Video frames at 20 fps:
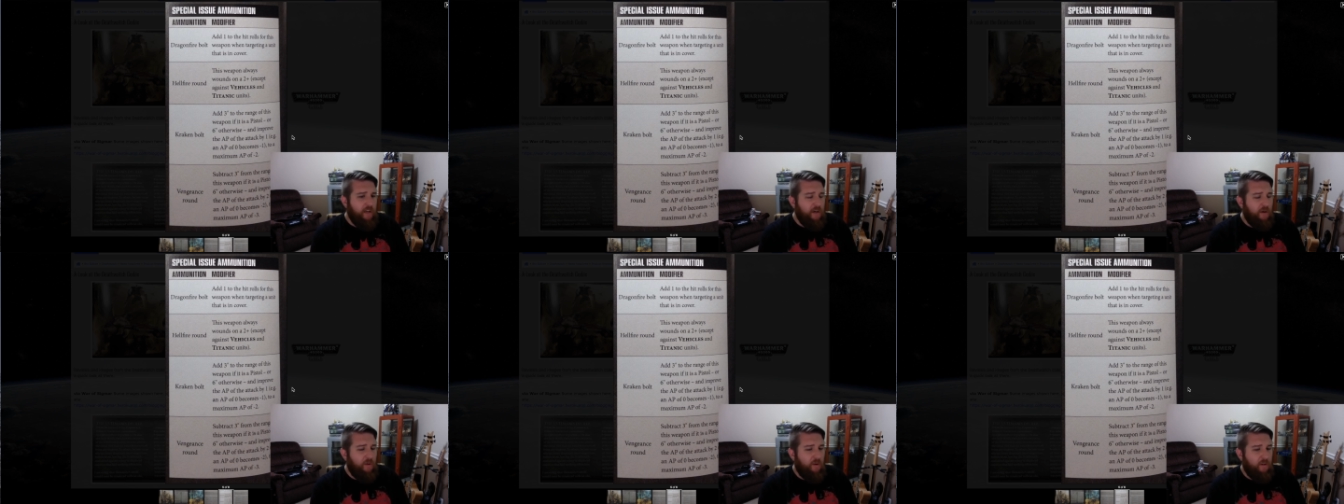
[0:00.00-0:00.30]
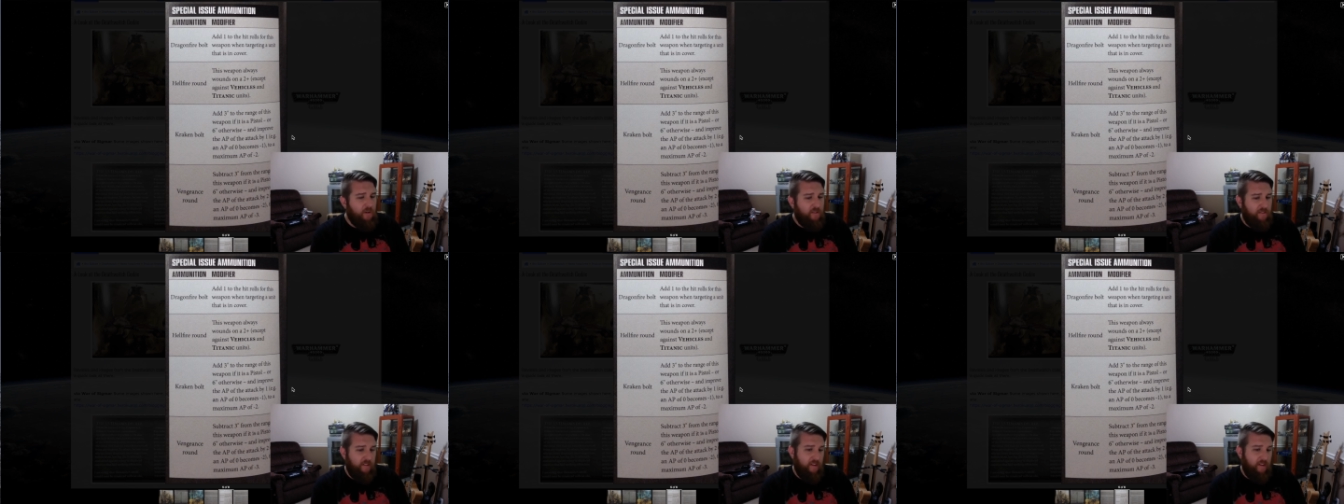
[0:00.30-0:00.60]

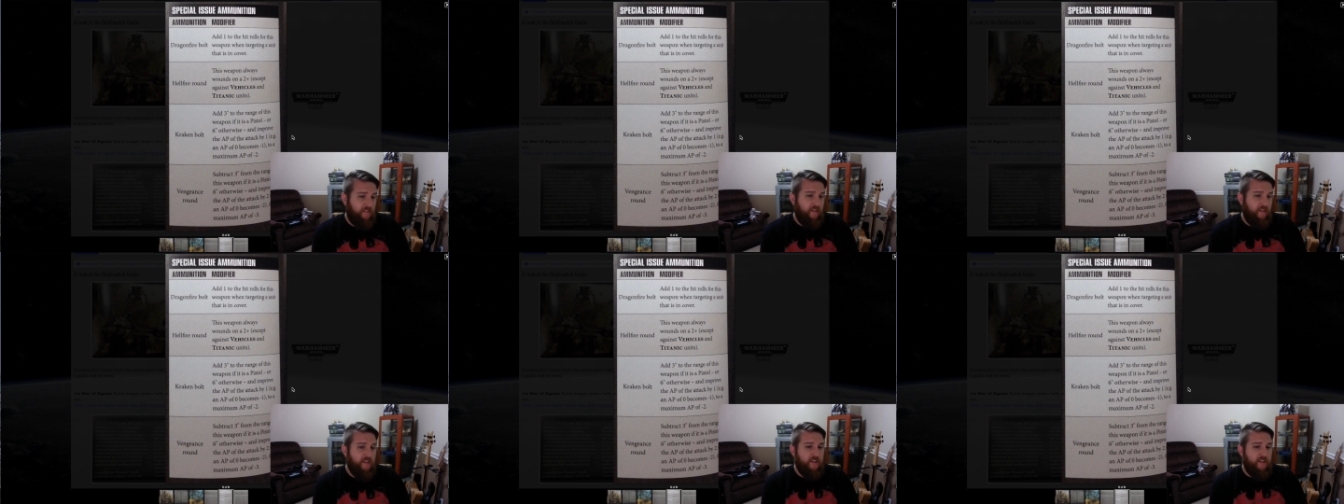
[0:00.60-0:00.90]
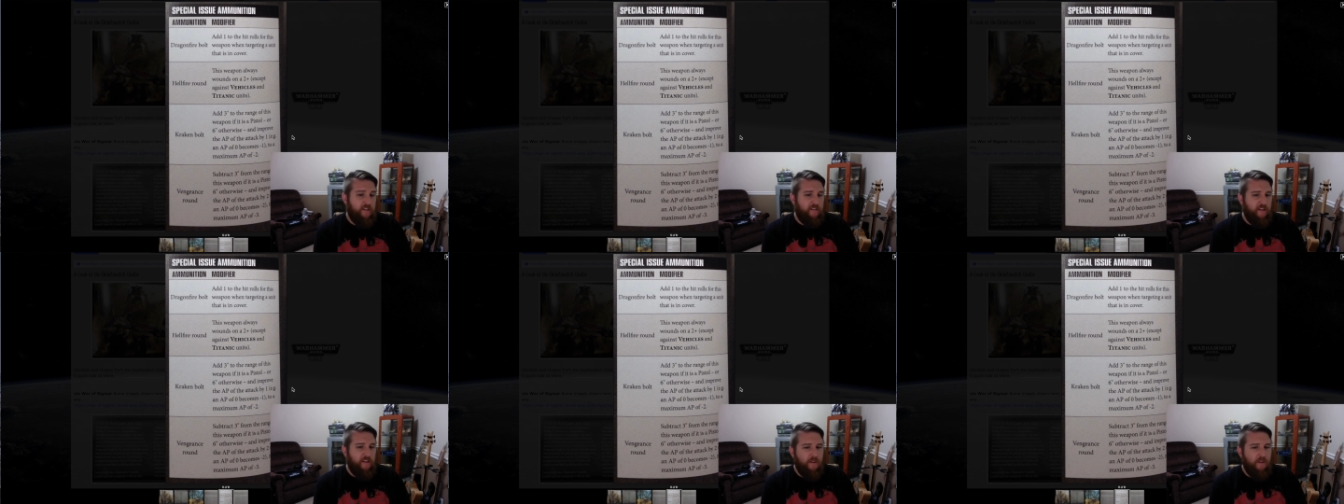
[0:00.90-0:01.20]
or six
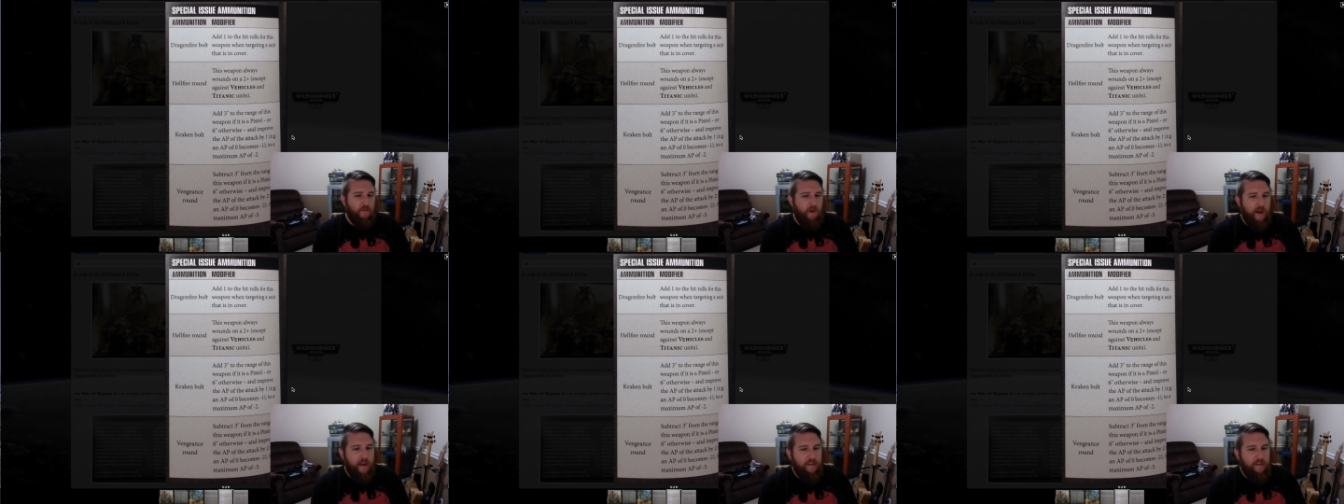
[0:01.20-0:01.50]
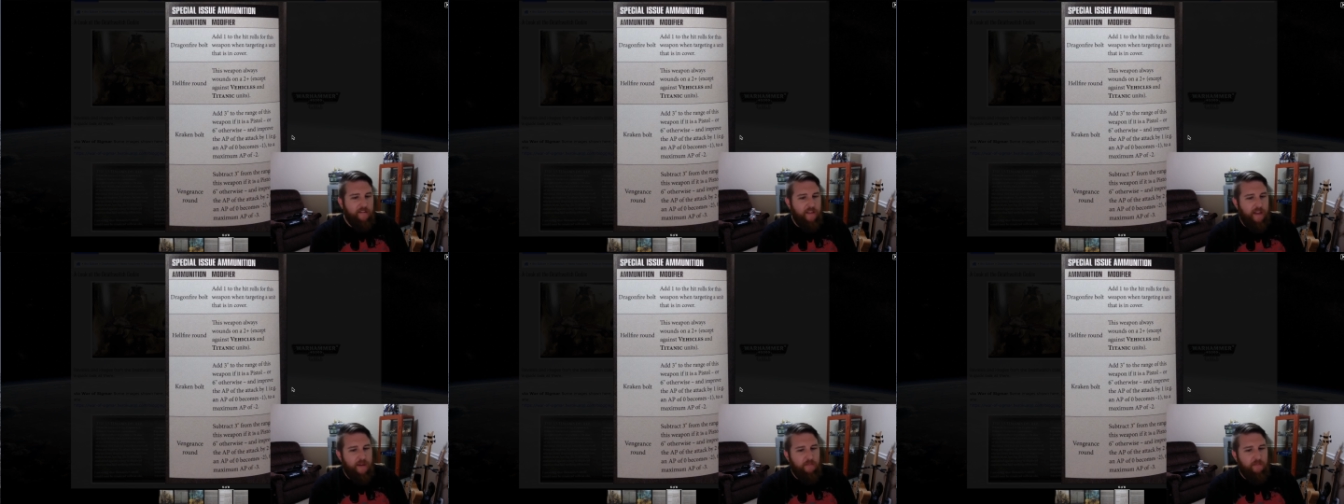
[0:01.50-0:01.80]
inches
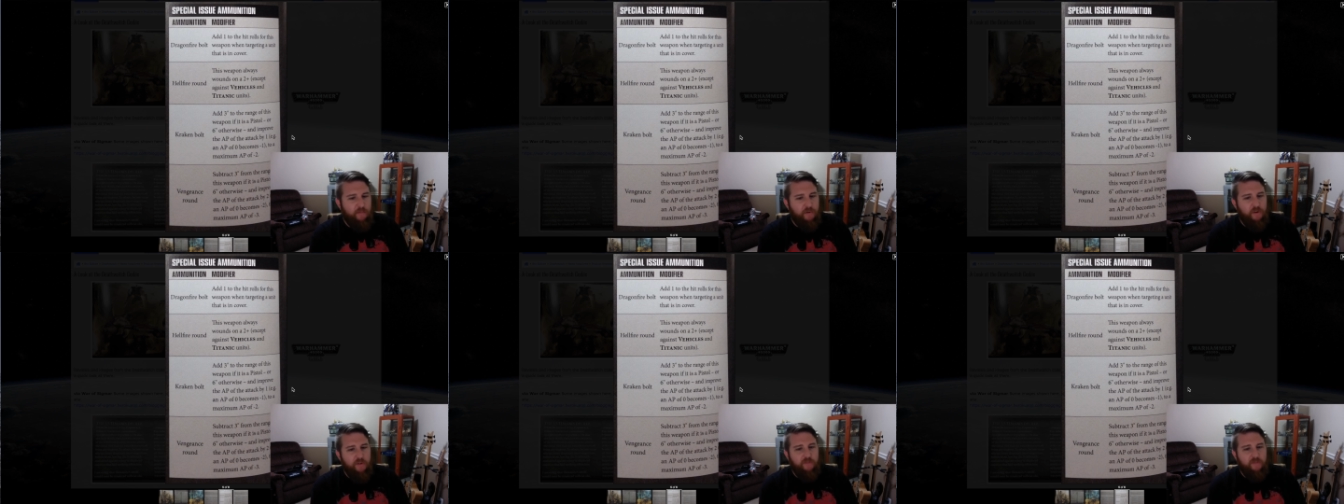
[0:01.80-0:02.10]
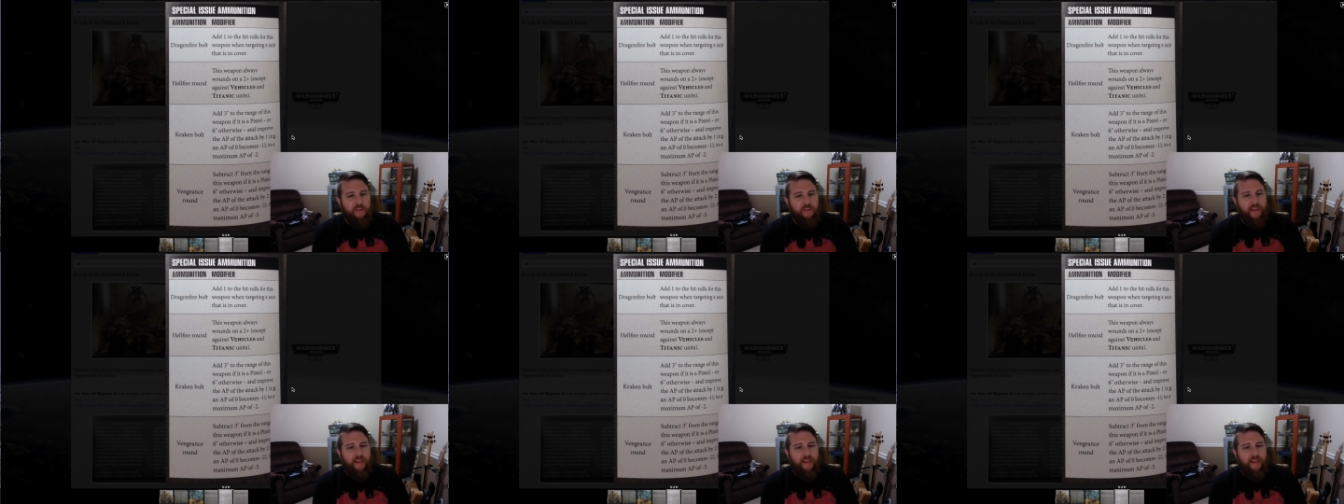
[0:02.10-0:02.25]
otherwise, and improves